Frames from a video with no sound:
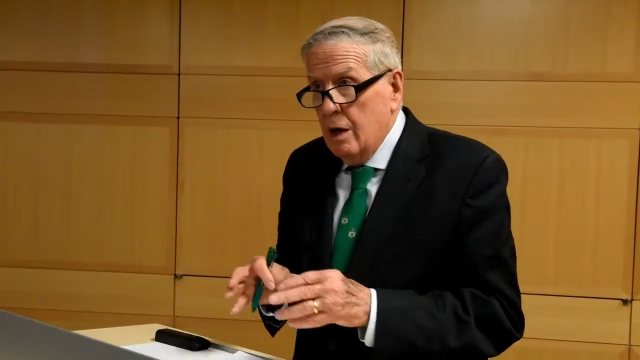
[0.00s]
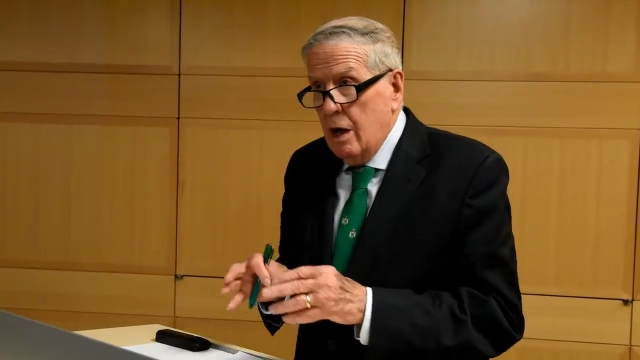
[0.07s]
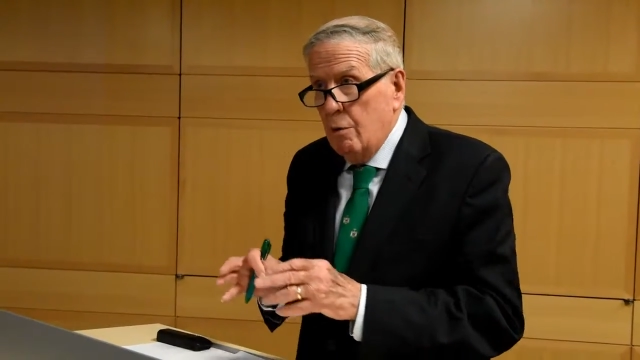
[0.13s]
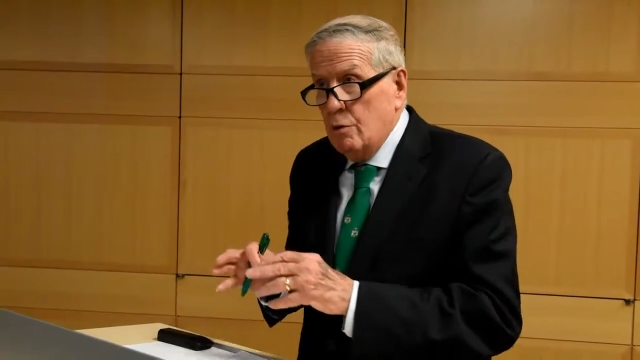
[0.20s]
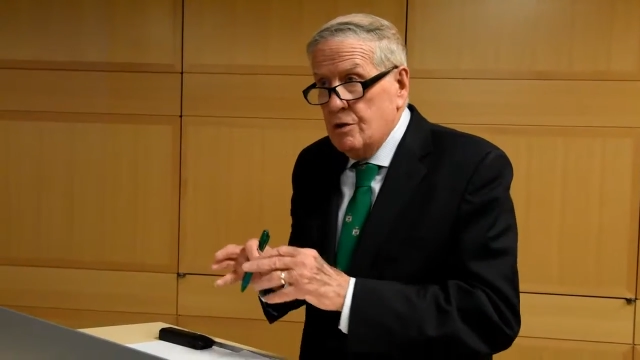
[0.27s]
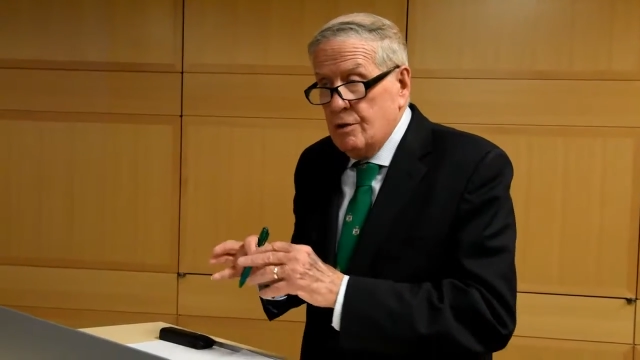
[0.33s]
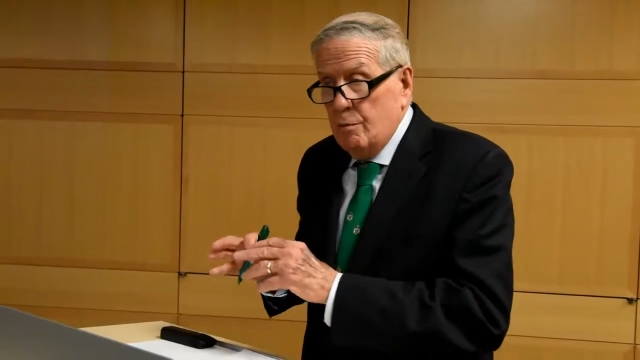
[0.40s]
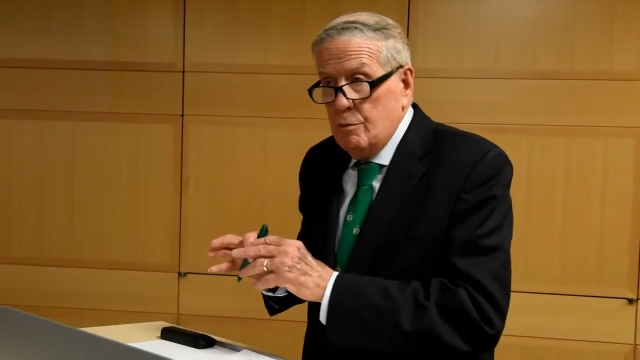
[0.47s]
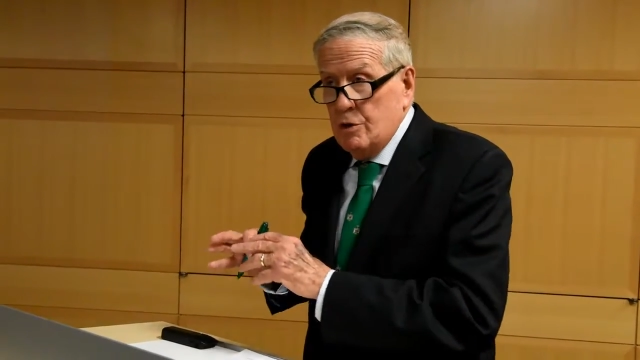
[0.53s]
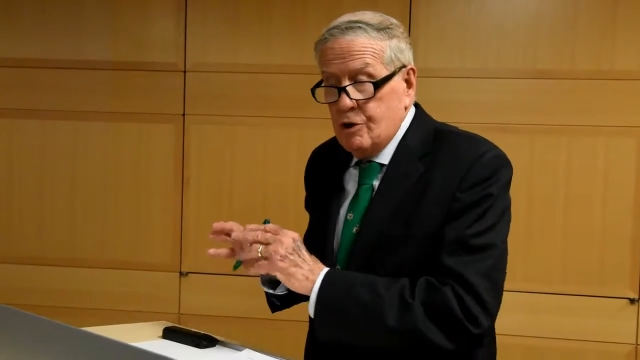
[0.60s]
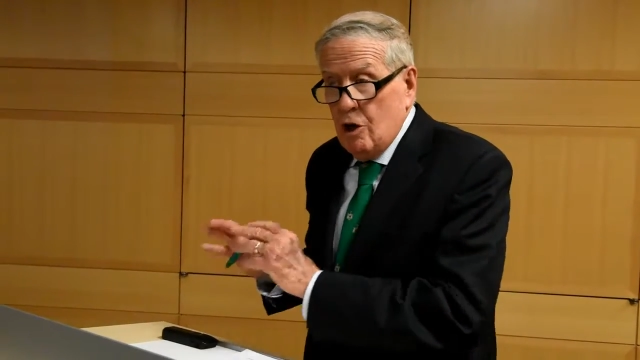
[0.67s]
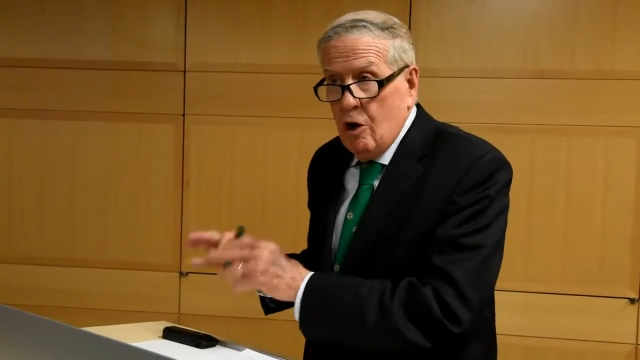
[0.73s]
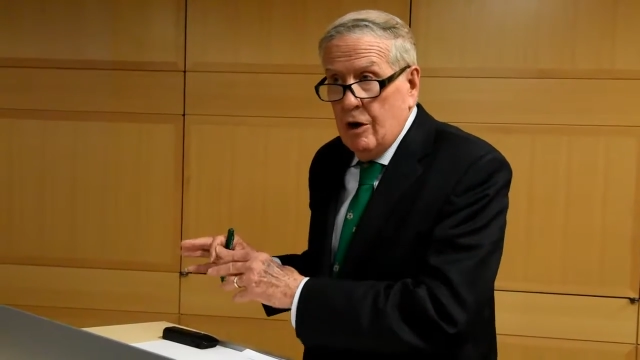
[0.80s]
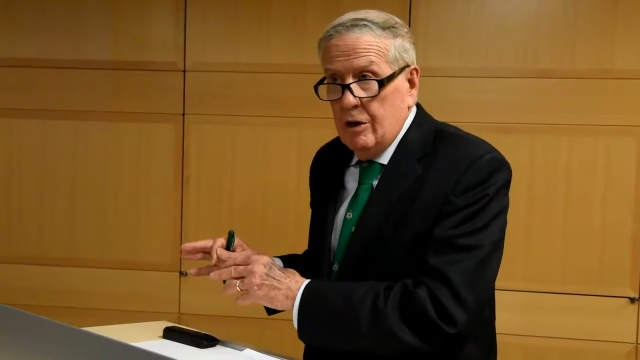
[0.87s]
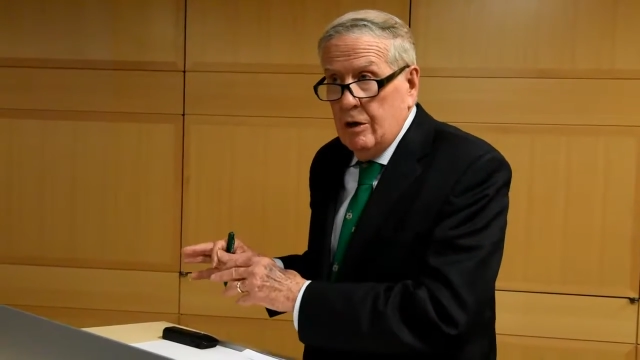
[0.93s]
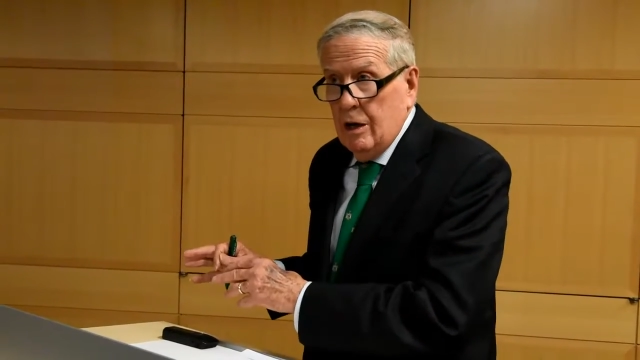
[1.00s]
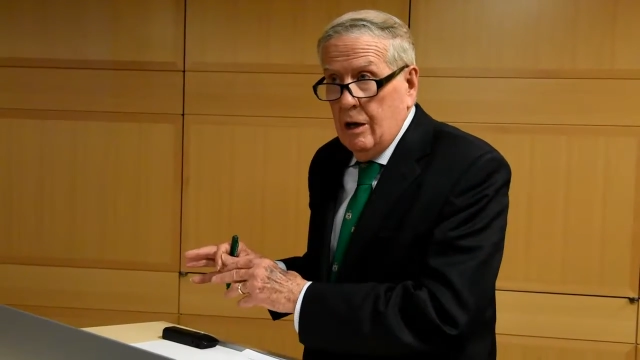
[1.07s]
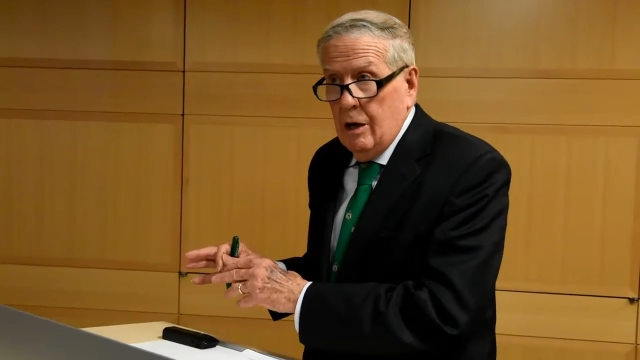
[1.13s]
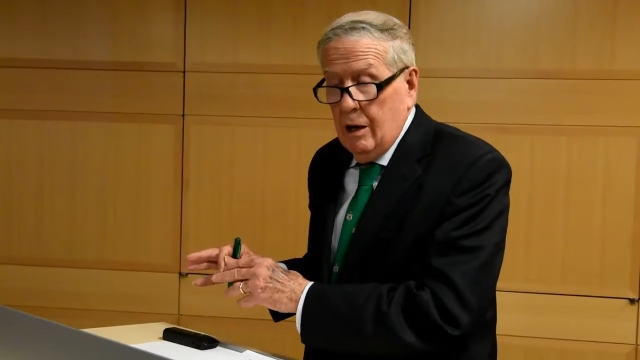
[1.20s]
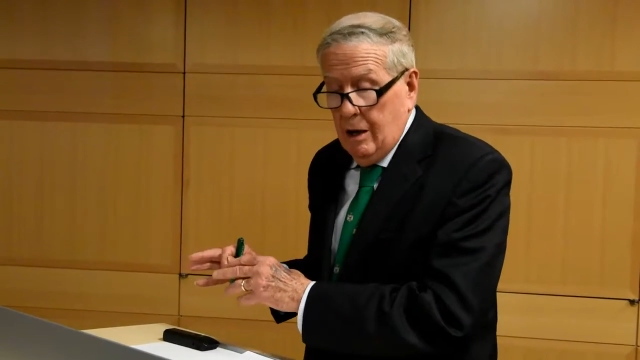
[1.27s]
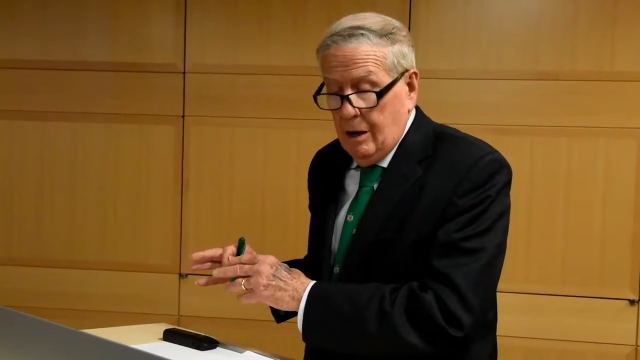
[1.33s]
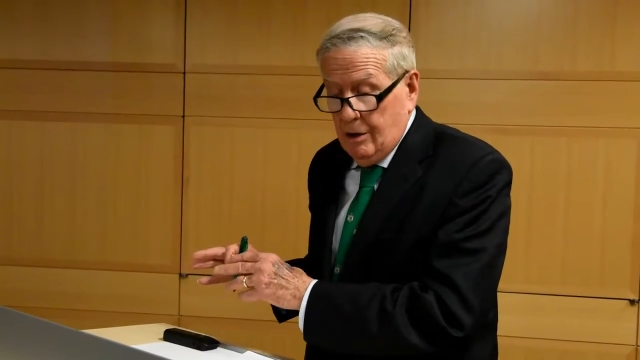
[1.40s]
It was a majority
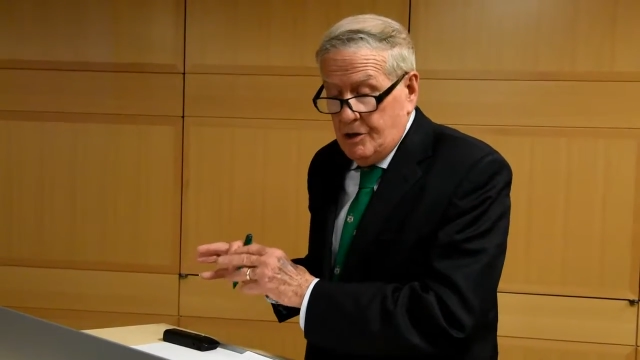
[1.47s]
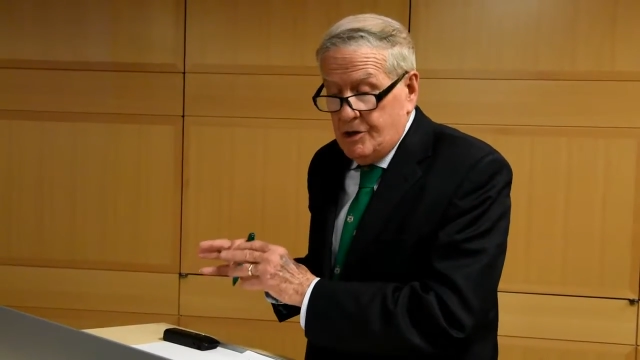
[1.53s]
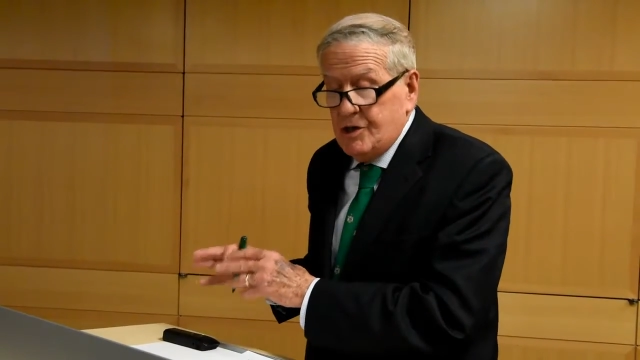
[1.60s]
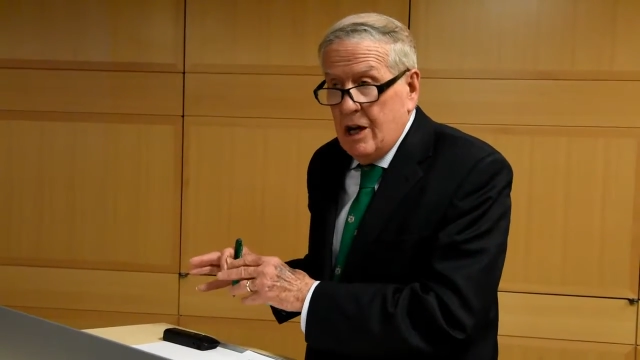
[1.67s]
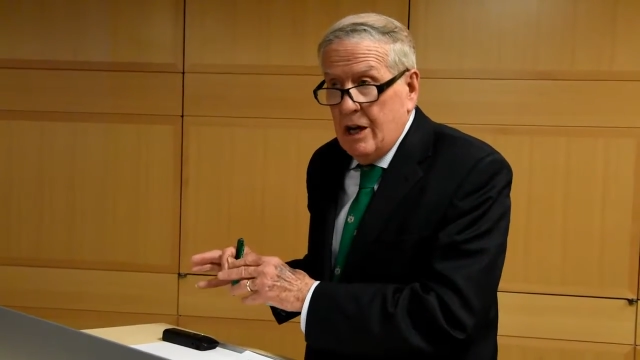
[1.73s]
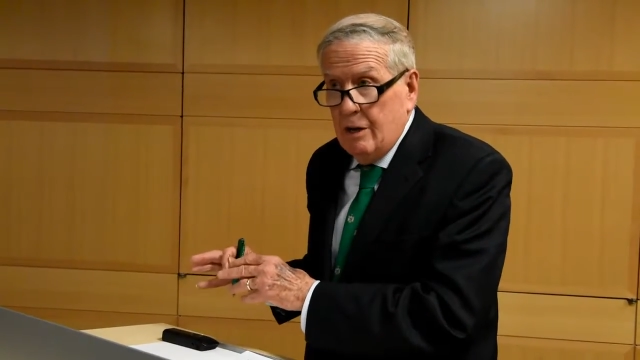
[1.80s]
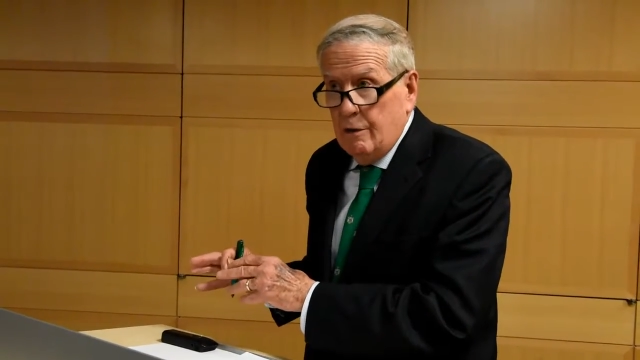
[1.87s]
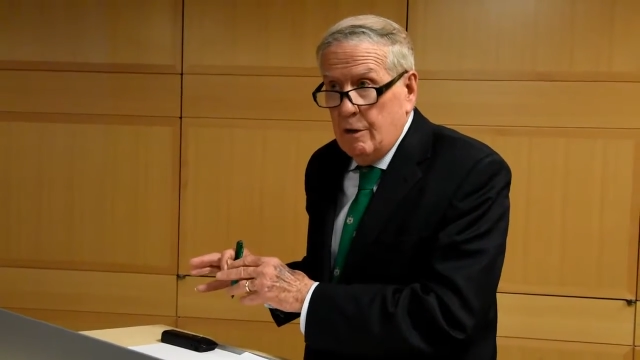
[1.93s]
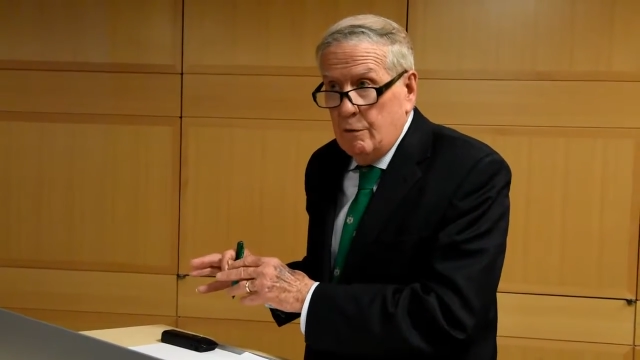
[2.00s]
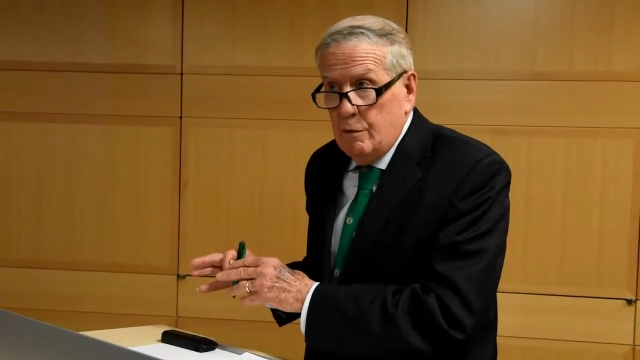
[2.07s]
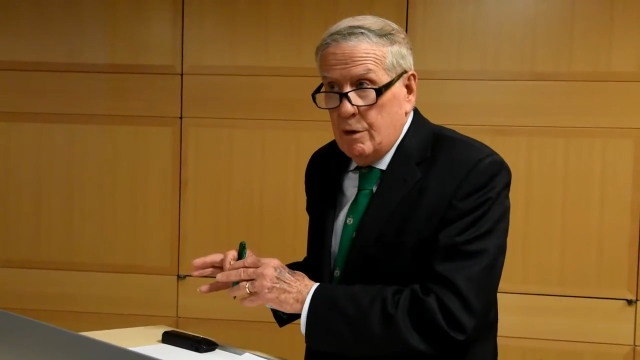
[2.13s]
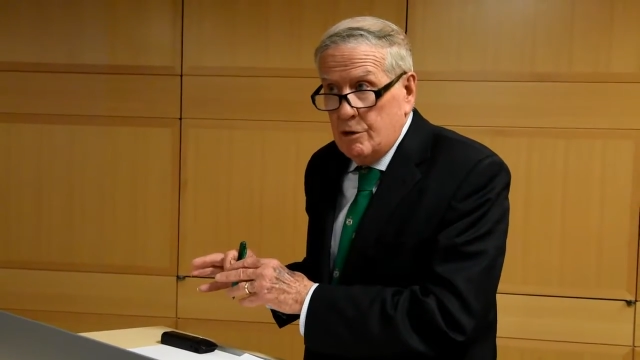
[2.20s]
uh, in the Senate